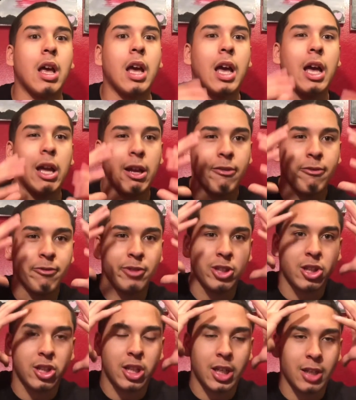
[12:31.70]

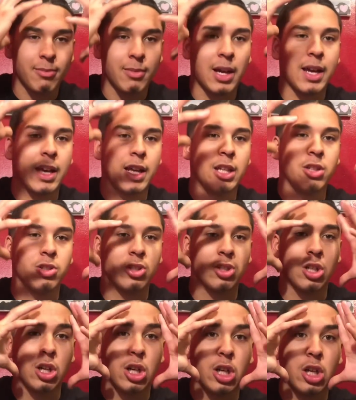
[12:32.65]
everything in my head used to
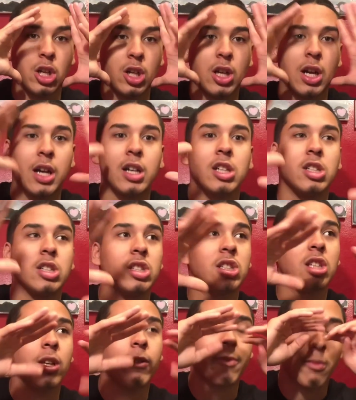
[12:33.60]
hurt. I couldn't
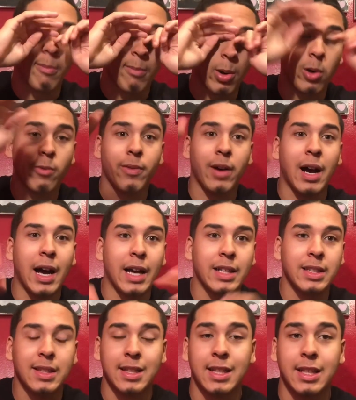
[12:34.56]
see from both
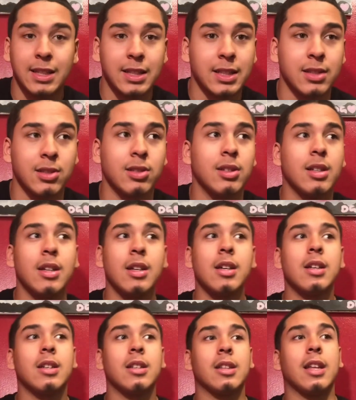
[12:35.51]
eyes or nothing.
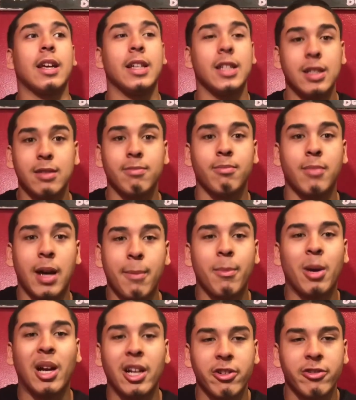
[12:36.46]
Like, my
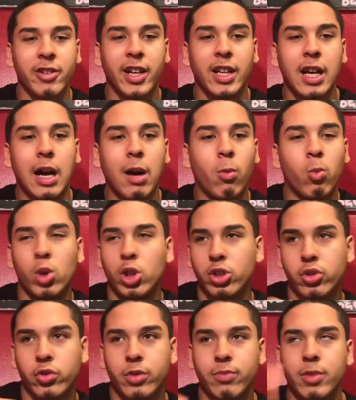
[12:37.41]
migraine got worse
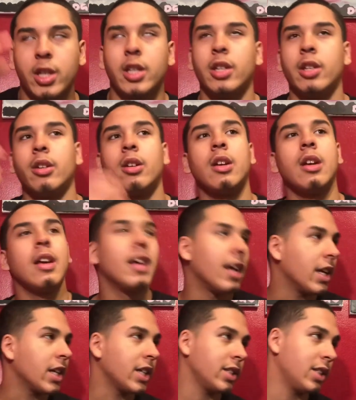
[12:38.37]
from there.
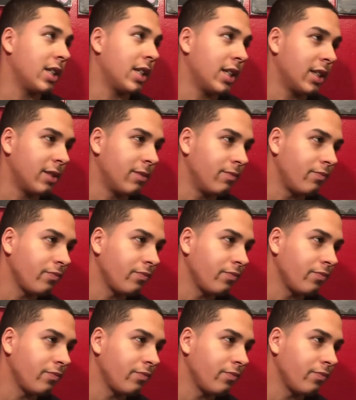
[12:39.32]
And then,